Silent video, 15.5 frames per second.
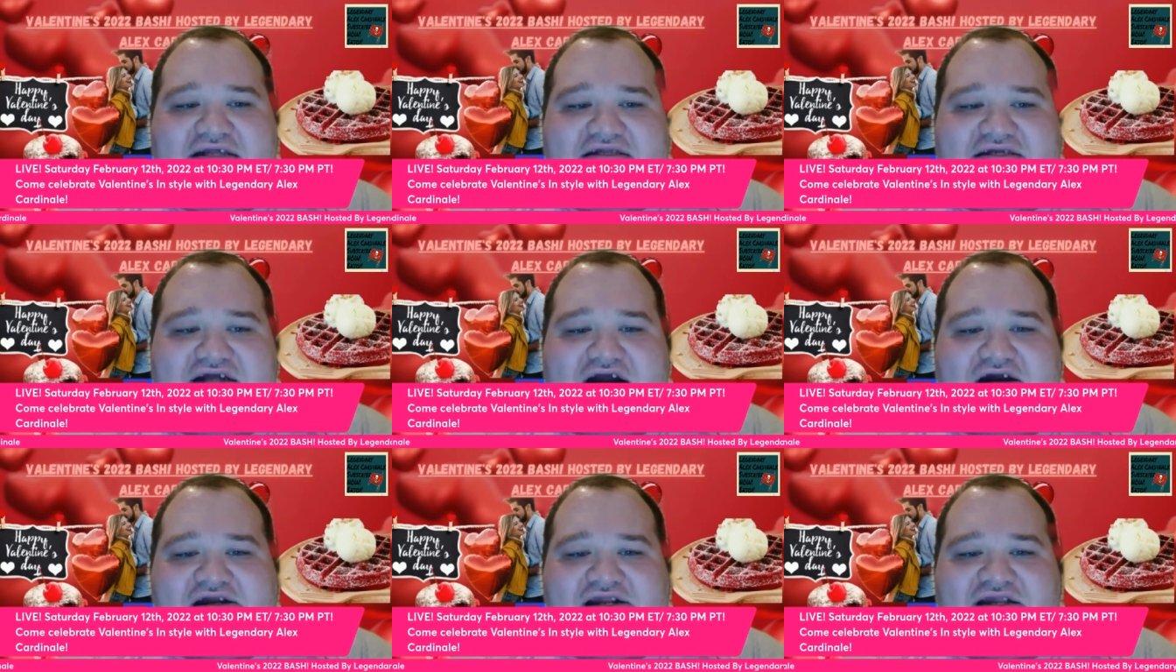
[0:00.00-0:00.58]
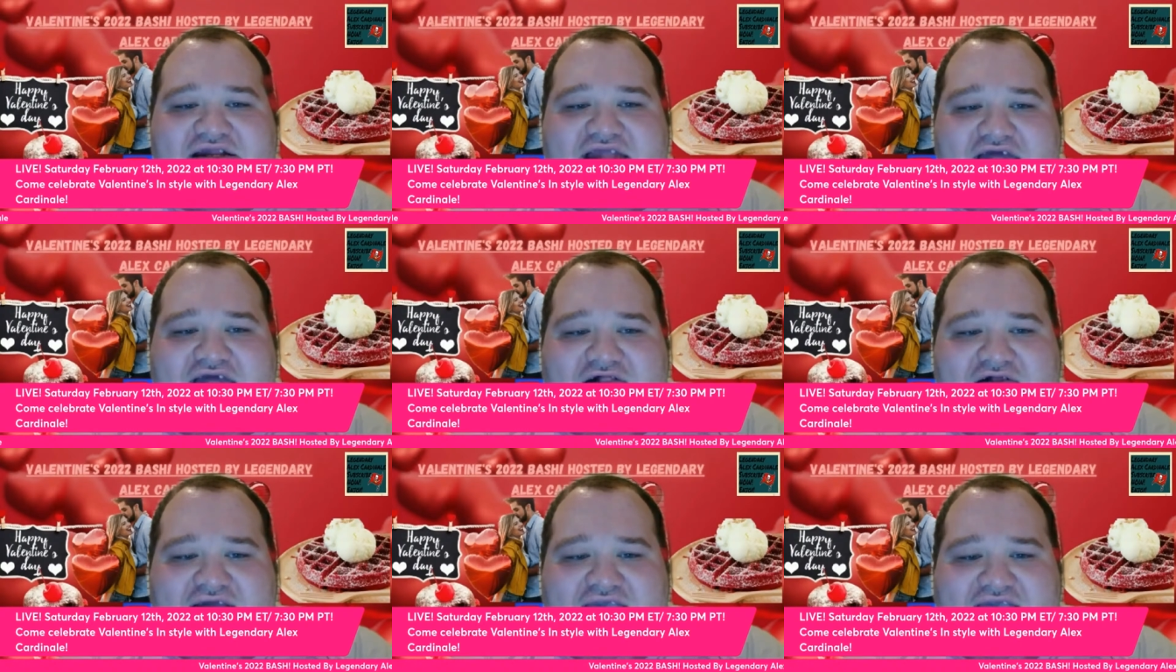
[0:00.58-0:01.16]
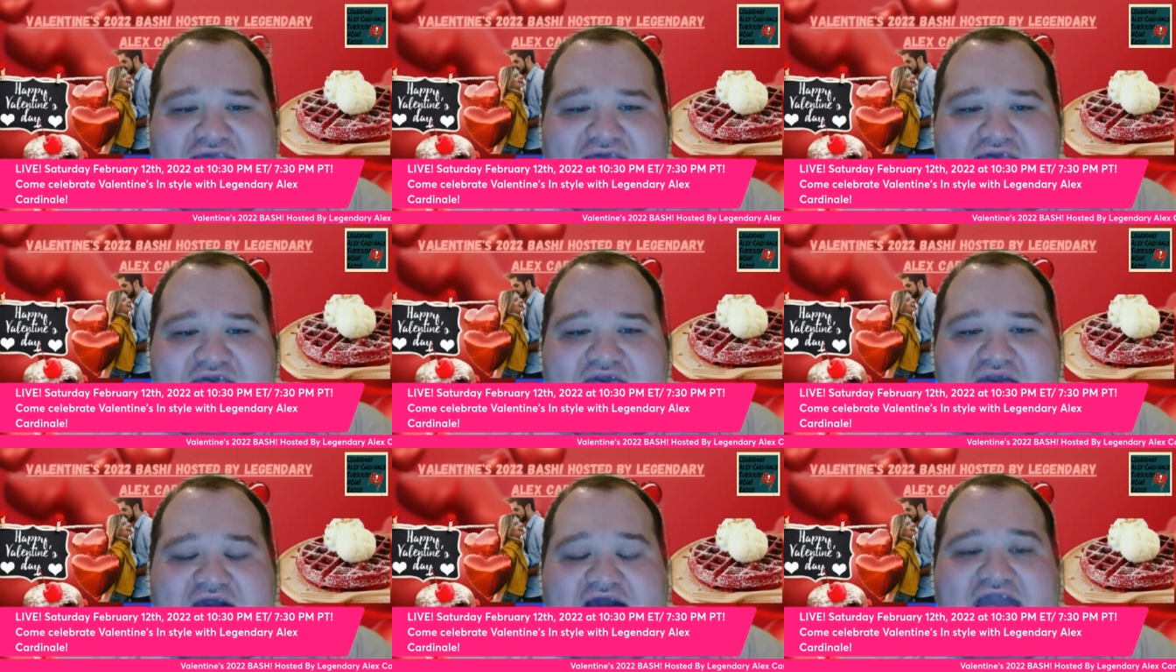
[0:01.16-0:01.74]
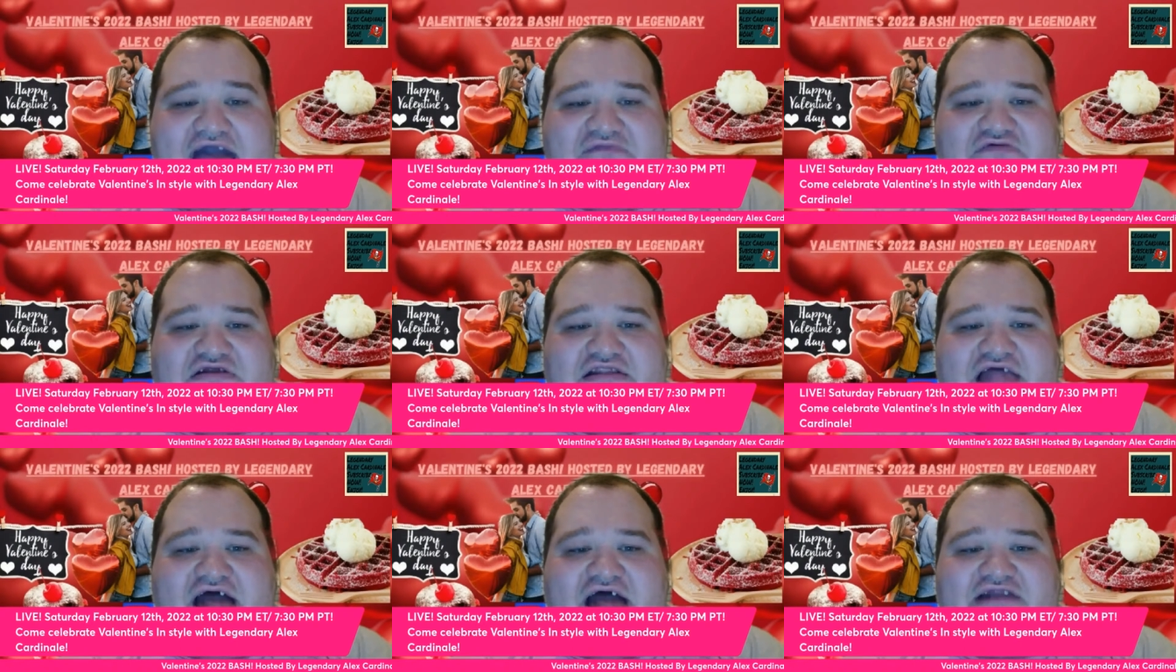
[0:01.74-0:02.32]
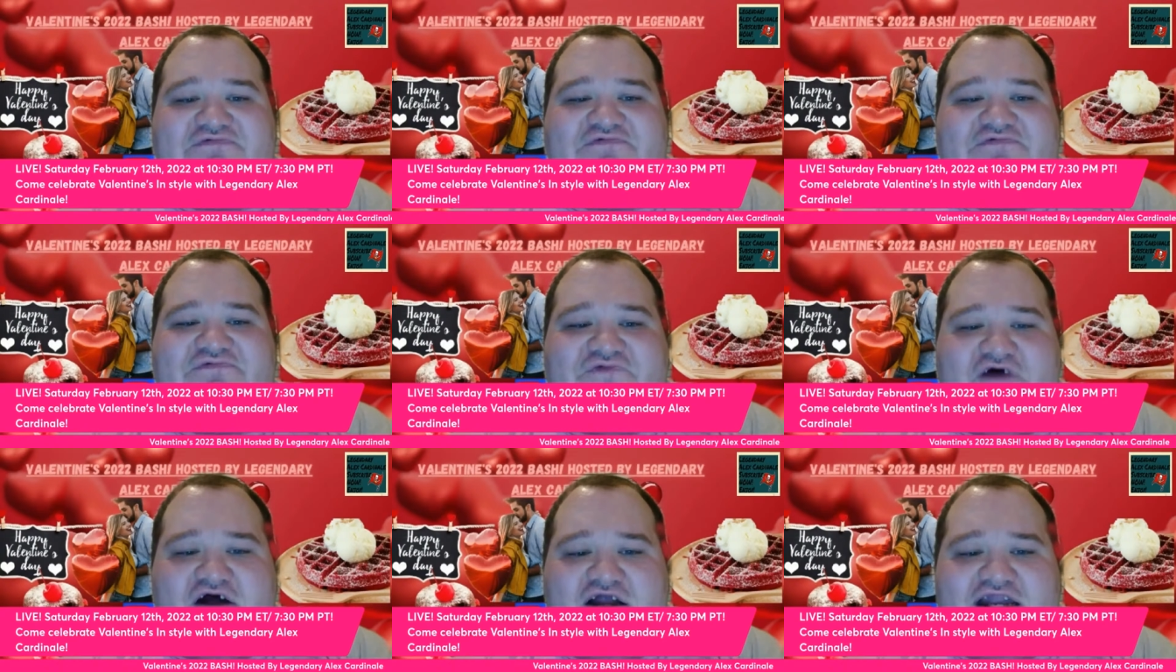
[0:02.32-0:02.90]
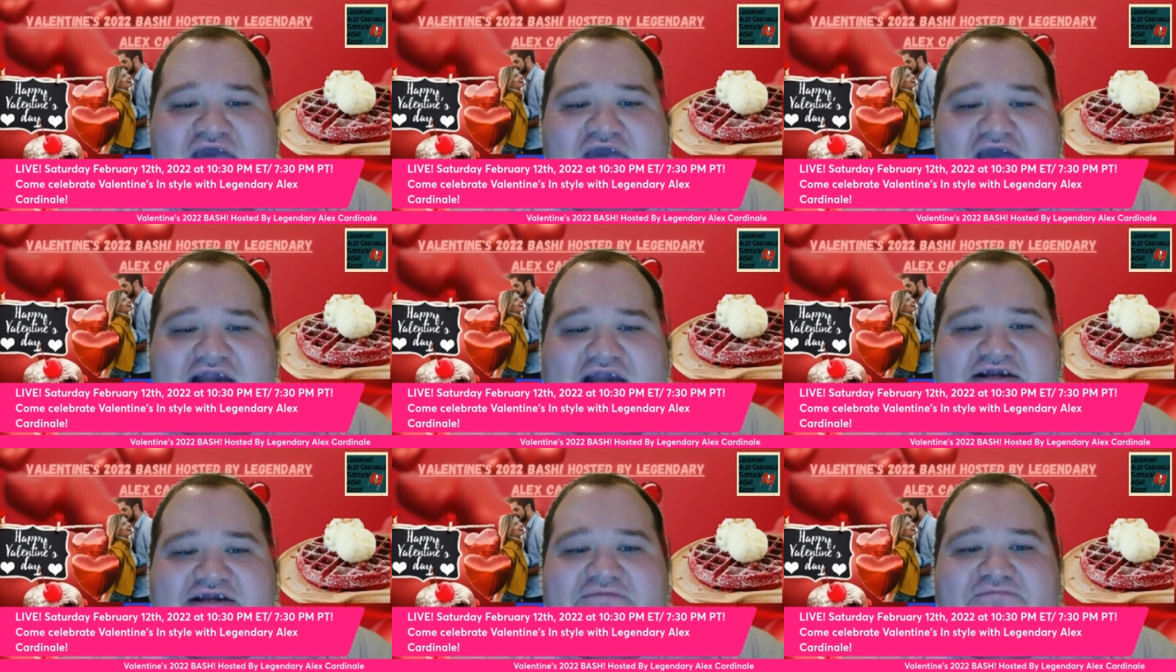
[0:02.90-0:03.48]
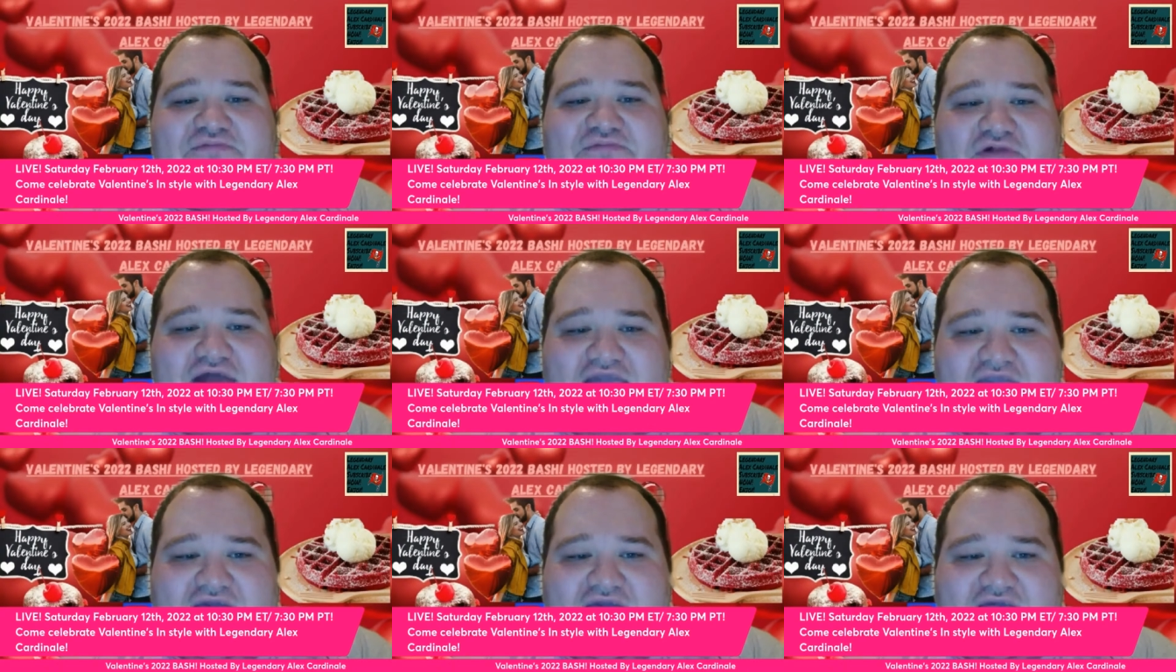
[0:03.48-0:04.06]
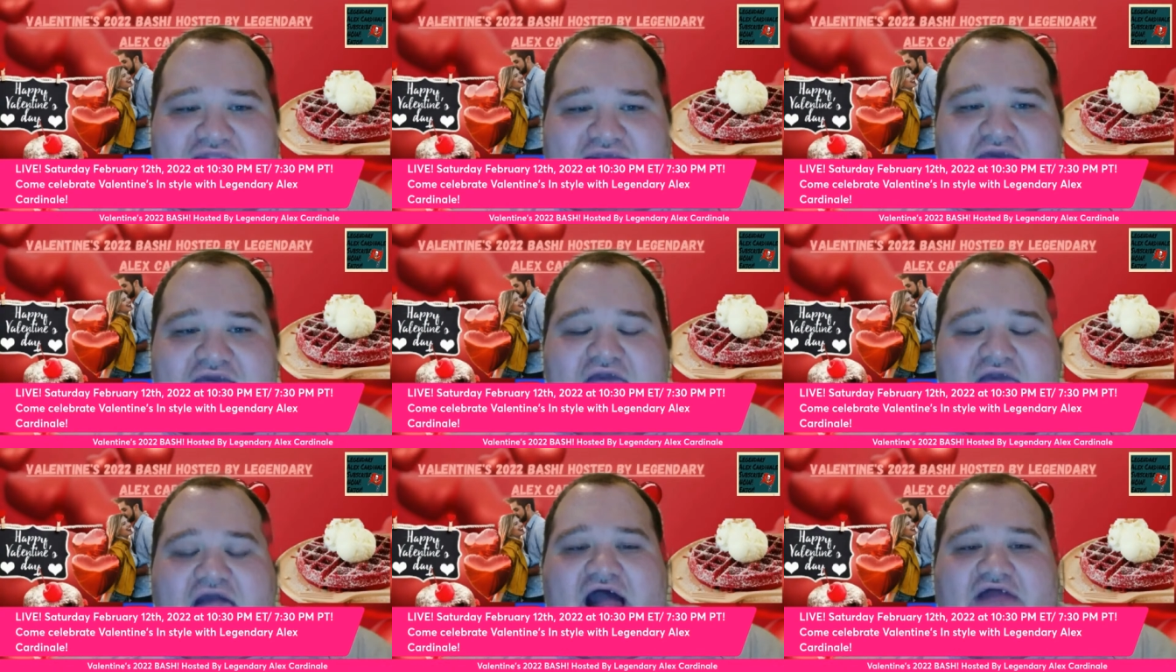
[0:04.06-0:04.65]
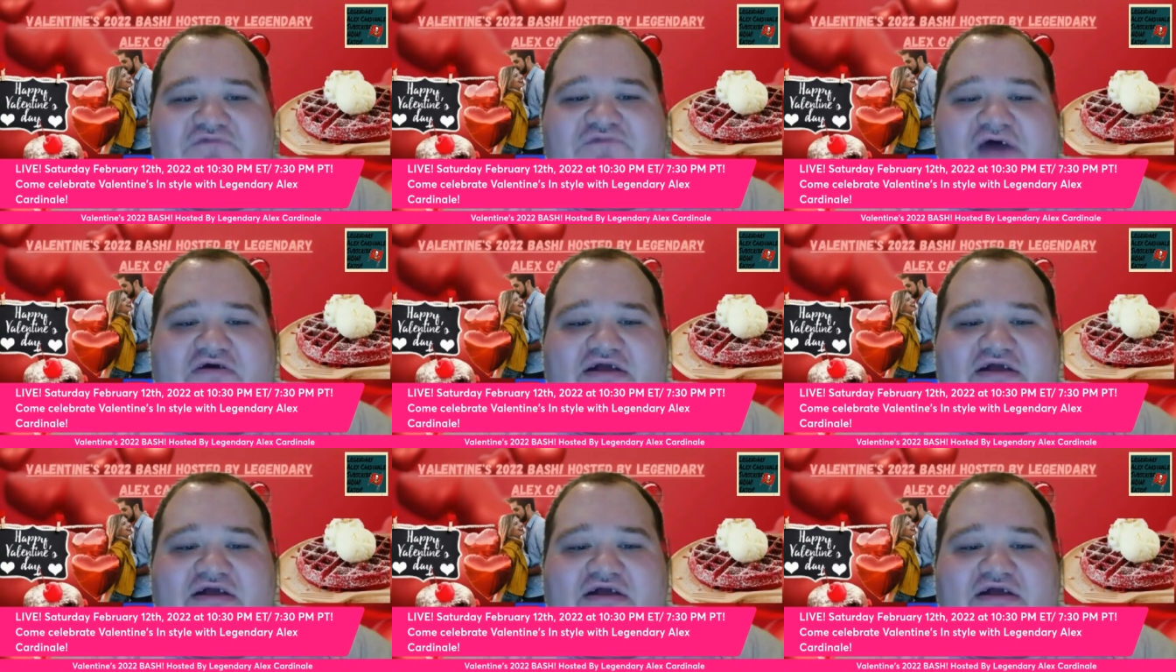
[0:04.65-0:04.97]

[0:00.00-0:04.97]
I have a lot of fun action planned on Valentine's weekend